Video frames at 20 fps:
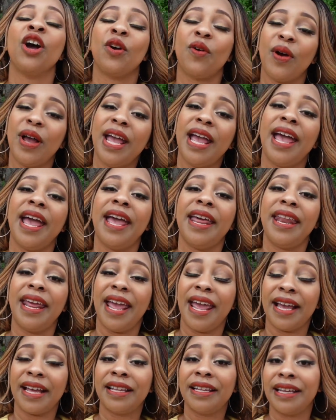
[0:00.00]
go ahead
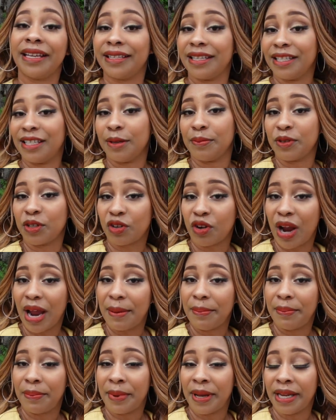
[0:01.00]
and click the
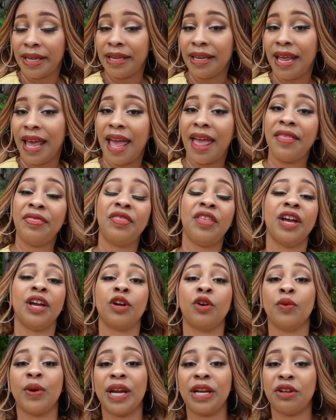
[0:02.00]
subscribe button and
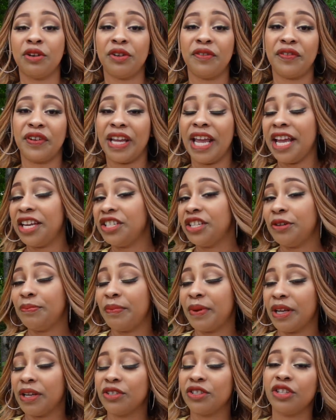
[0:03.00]
the gray notification
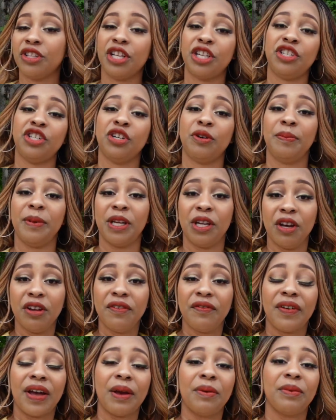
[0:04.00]
bell so that you can be
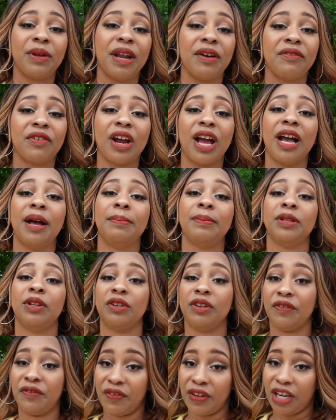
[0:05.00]
notified whenever I
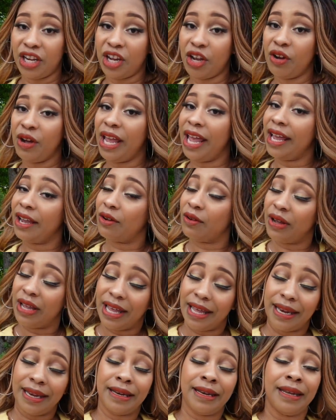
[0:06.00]
upload a video, and go
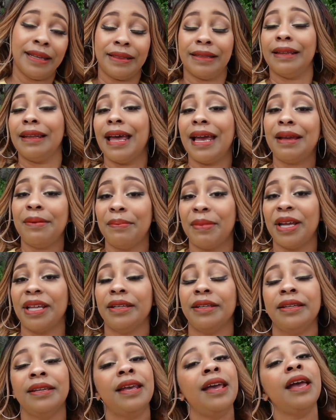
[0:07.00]
ahead and hit the like
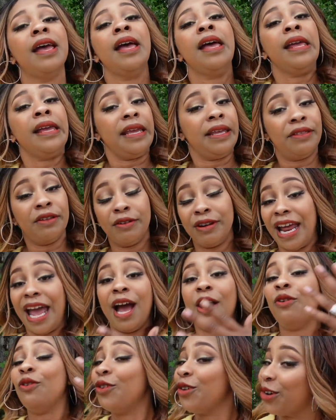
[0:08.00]
button either
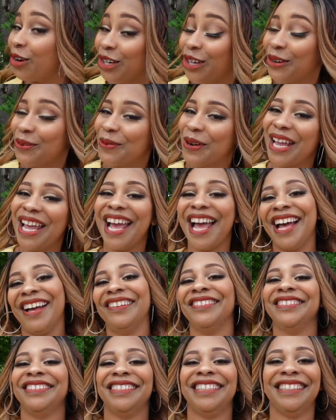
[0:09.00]
now or on your way
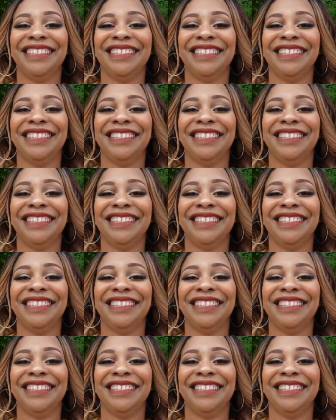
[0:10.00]
out.